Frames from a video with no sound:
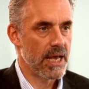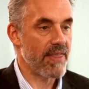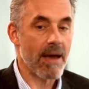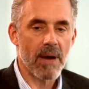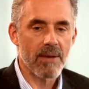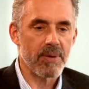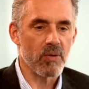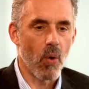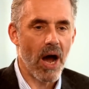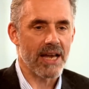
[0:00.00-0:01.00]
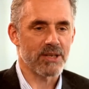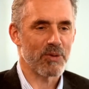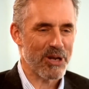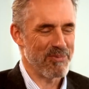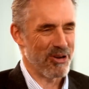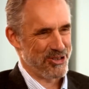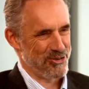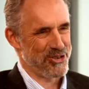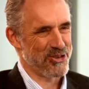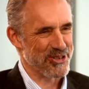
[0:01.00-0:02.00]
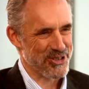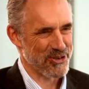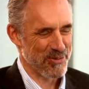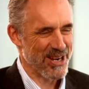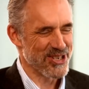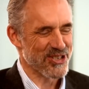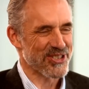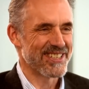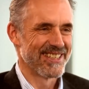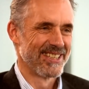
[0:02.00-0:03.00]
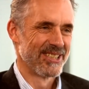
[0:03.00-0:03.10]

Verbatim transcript: And that might be wise, but I'm not so sure it's courageous.